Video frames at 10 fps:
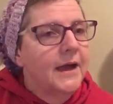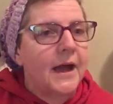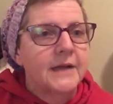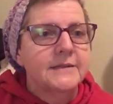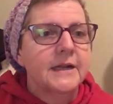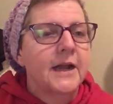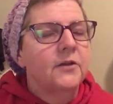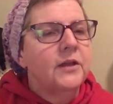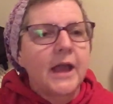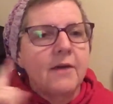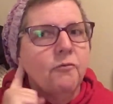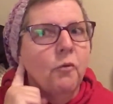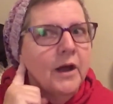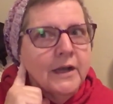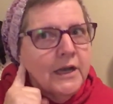I said, "I only have
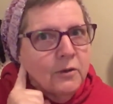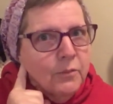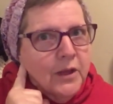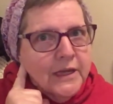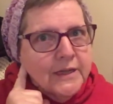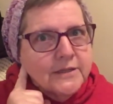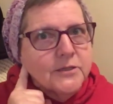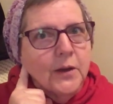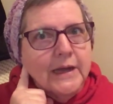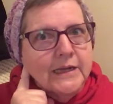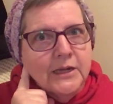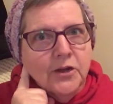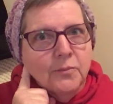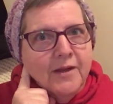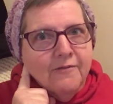one earplug in so I can
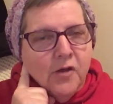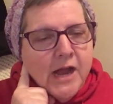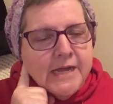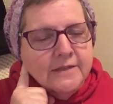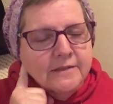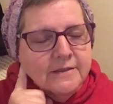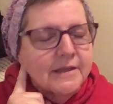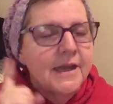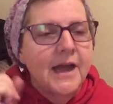hear my friends.